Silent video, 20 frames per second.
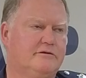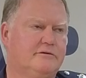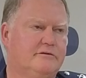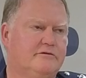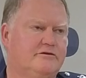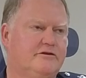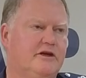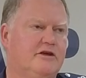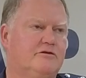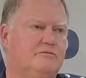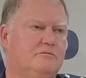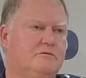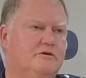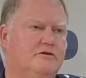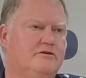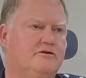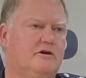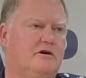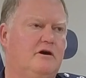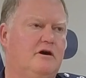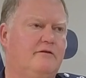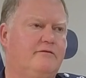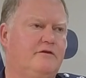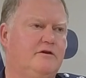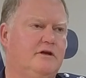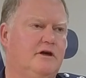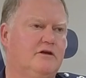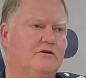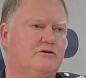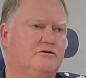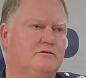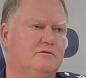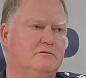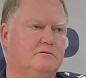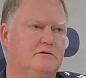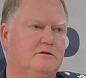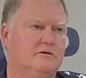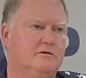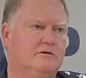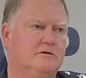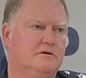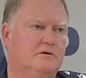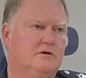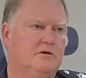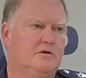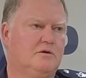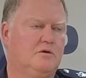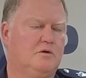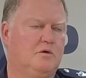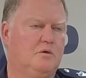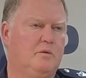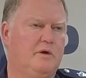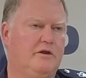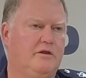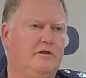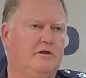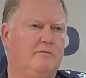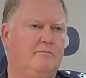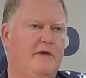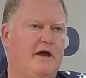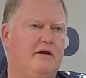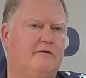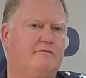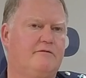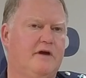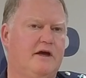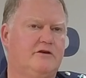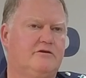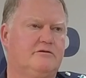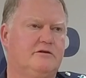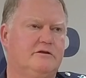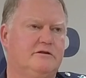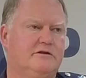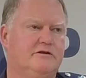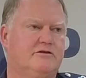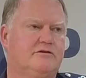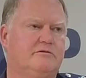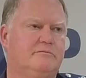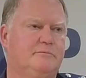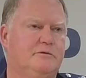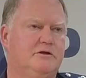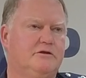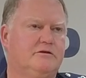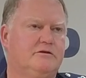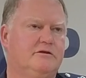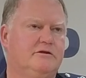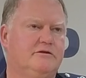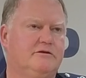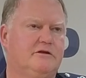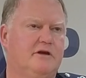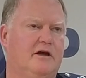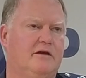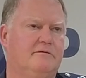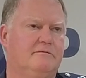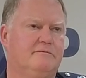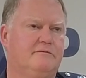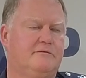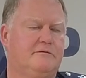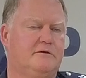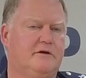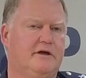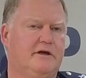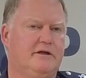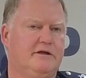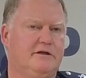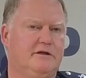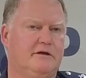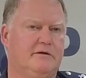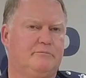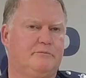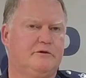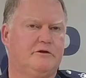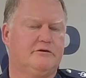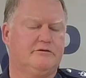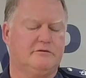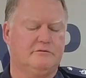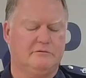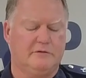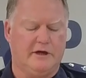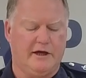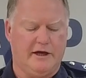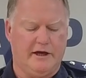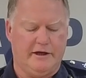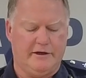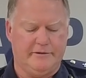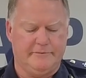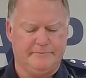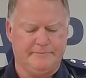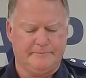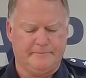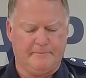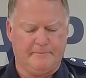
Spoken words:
sexual desire for young children or whether the manufacturing distribution is done for a personal gain.